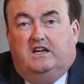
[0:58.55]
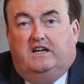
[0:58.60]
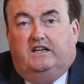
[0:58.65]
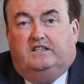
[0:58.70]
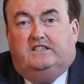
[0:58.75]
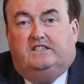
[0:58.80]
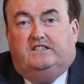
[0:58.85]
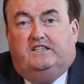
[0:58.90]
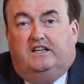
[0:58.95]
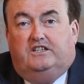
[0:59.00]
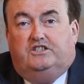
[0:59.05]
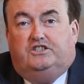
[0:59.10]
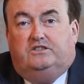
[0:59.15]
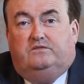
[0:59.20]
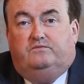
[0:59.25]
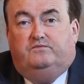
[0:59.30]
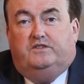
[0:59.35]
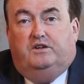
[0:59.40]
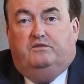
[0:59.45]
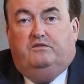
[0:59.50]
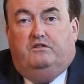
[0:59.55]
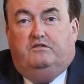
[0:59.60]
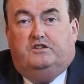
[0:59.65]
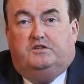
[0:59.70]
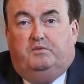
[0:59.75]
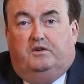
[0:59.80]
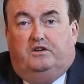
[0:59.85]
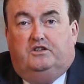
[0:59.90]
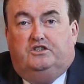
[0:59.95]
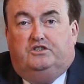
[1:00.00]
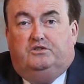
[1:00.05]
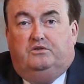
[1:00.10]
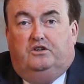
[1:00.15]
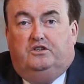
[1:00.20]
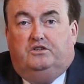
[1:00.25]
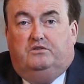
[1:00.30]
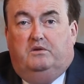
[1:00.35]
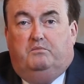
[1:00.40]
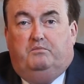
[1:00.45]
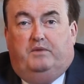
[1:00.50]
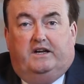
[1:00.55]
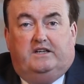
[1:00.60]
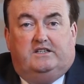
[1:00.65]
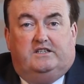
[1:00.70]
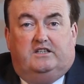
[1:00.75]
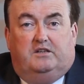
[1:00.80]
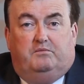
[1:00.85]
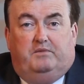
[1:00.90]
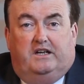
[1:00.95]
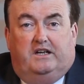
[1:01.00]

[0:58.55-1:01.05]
It's essential that we respond to other impacts of the